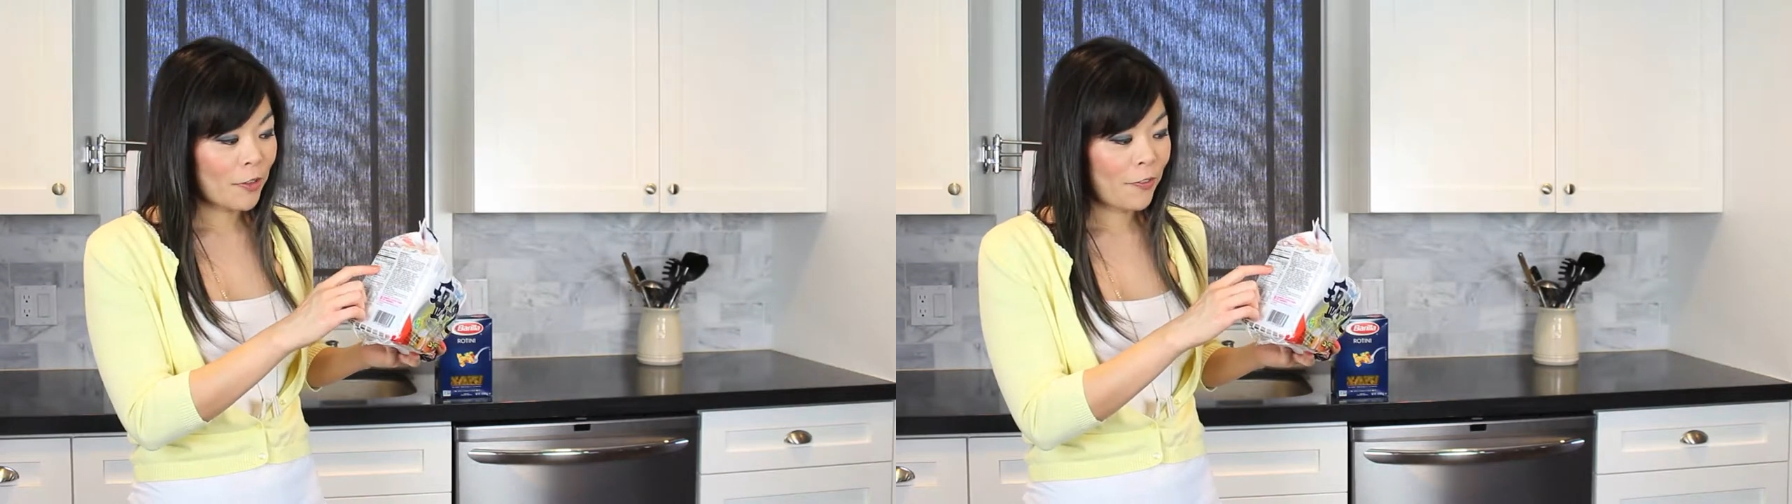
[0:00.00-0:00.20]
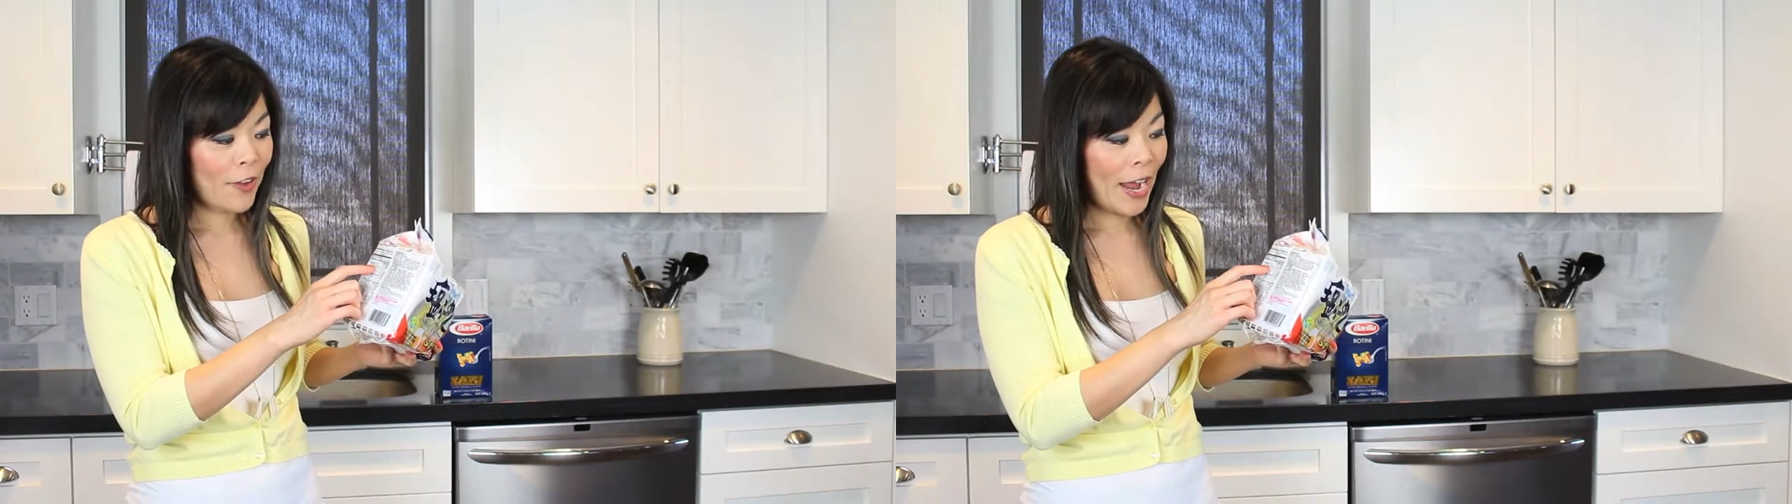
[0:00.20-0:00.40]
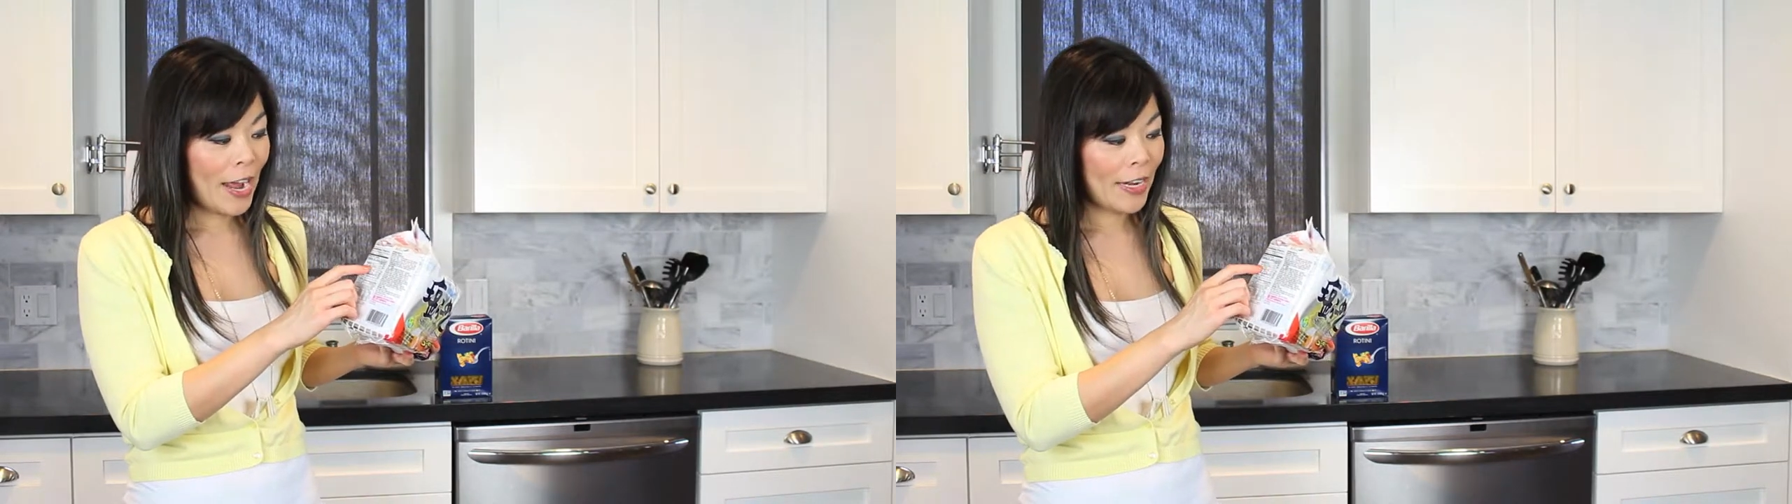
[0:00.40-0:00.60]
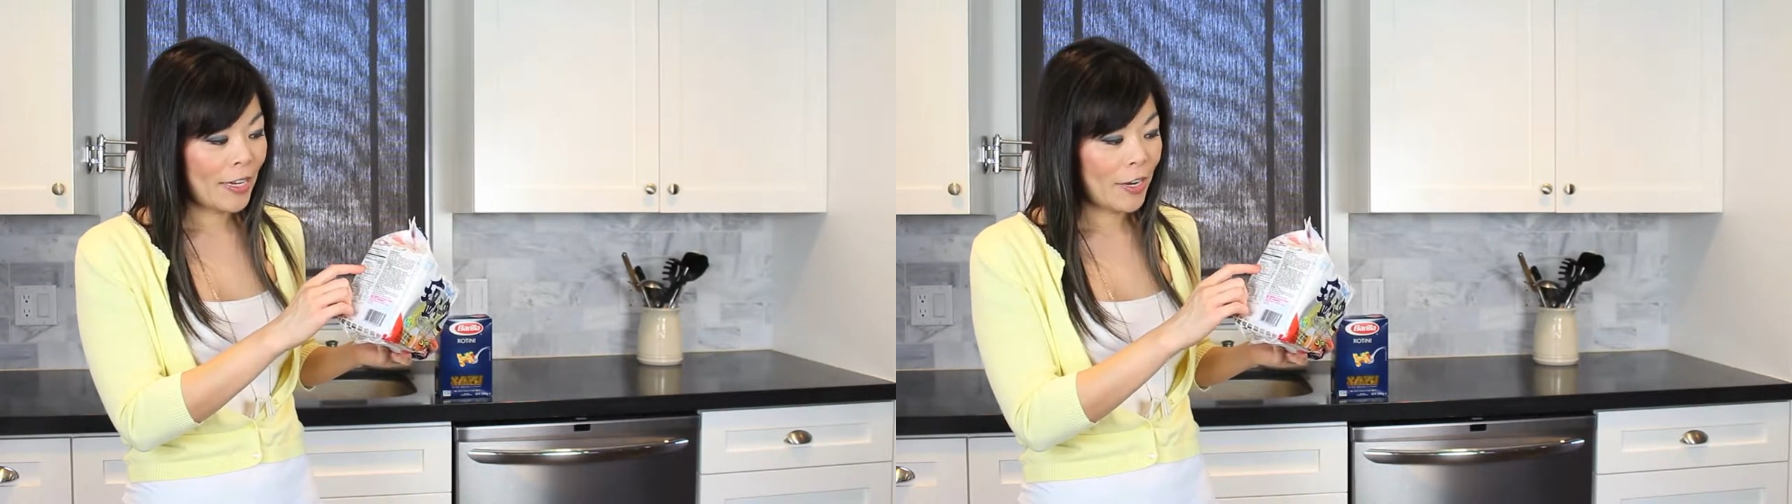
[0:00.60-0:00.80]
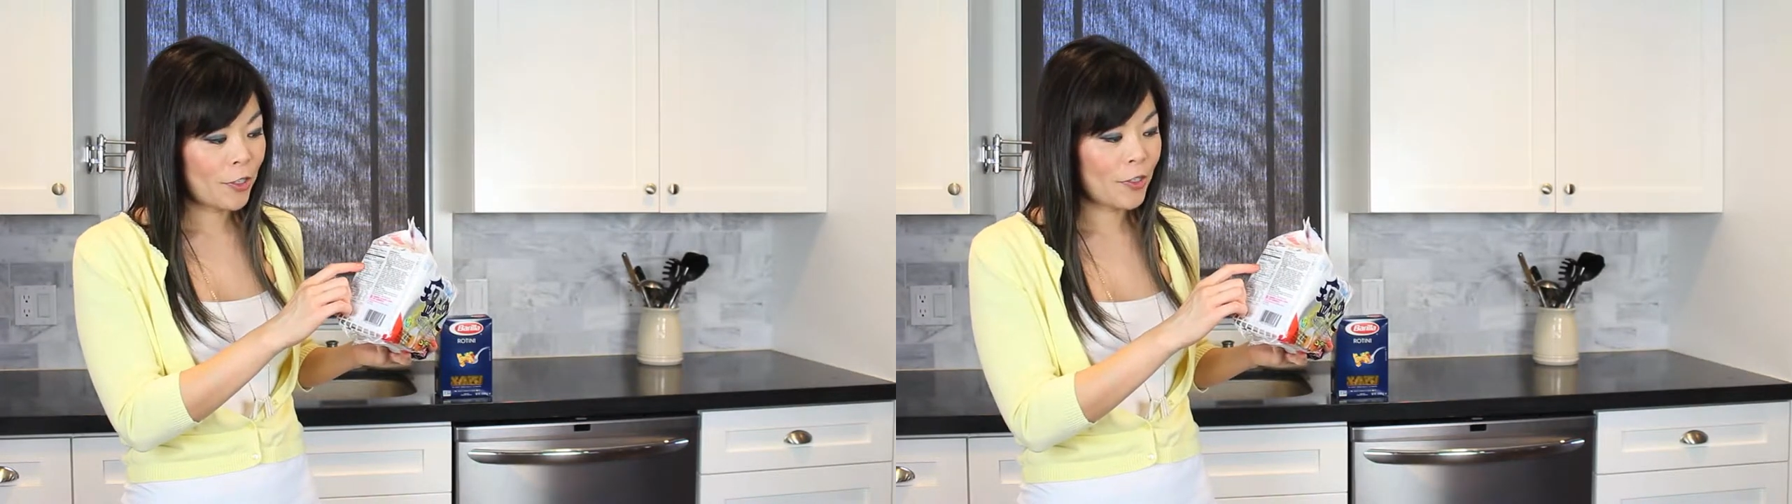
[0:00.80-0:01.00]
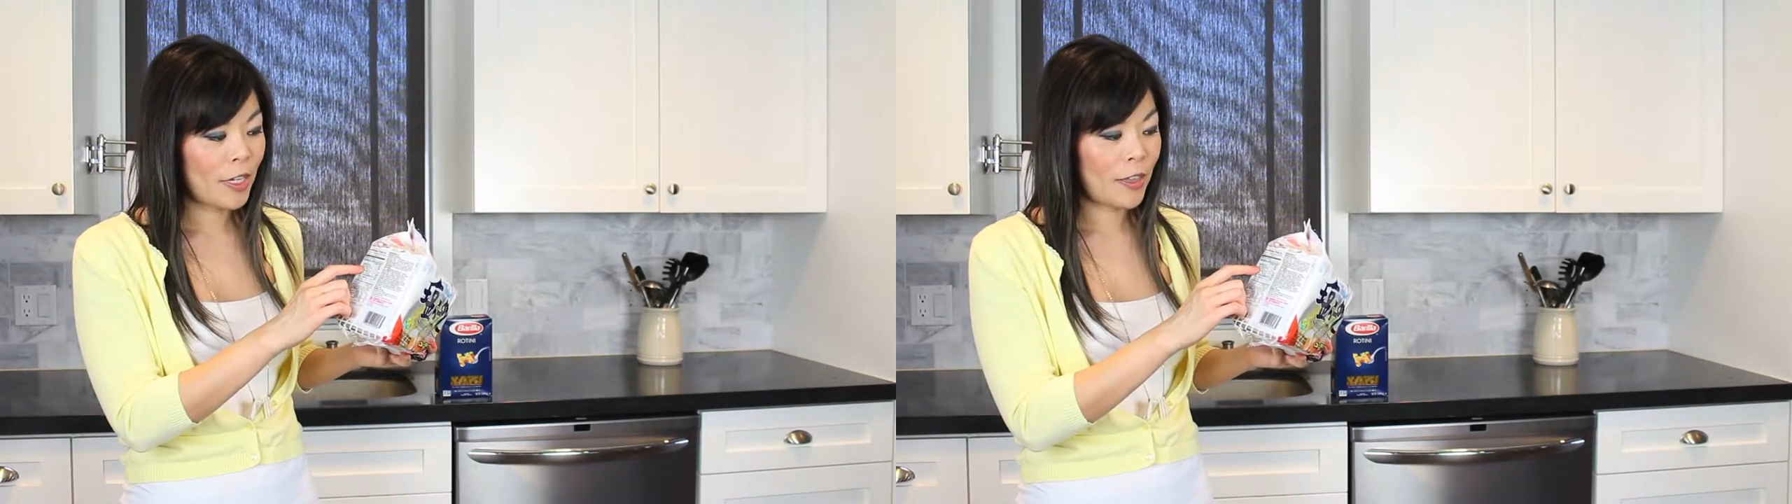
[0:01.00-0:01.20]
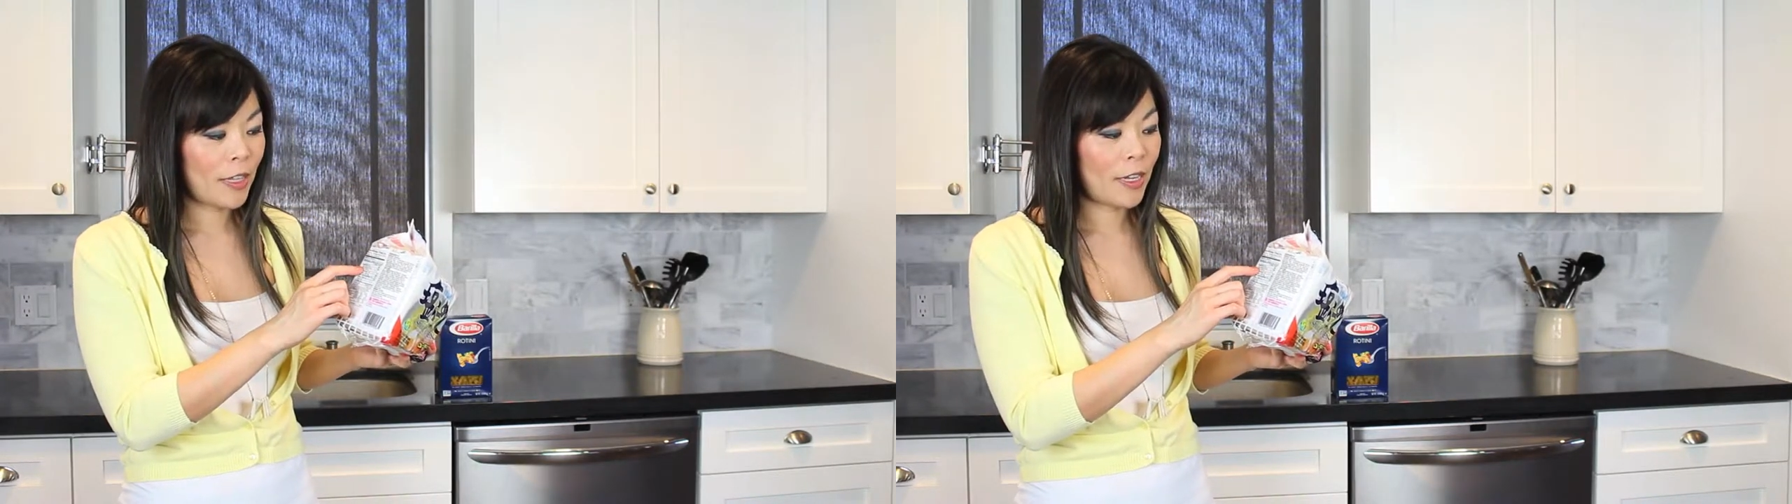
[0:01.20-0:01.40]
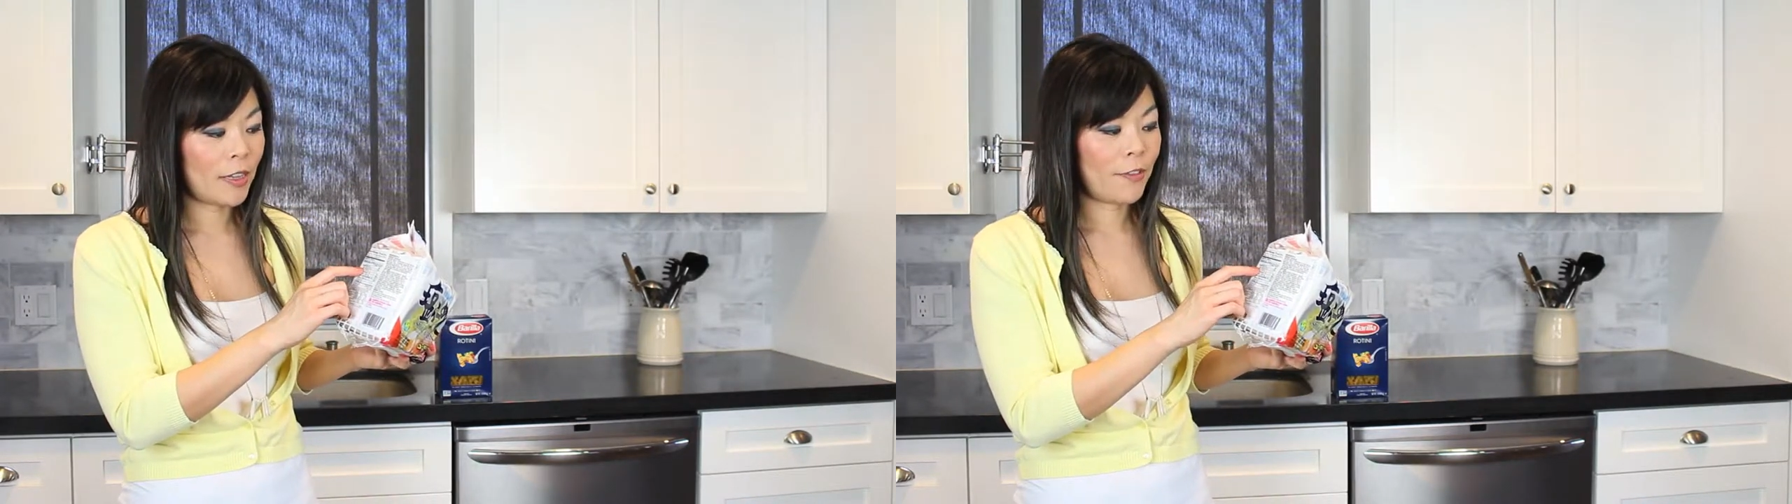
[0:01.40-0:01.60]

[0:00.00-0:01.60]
of fat and underneath it,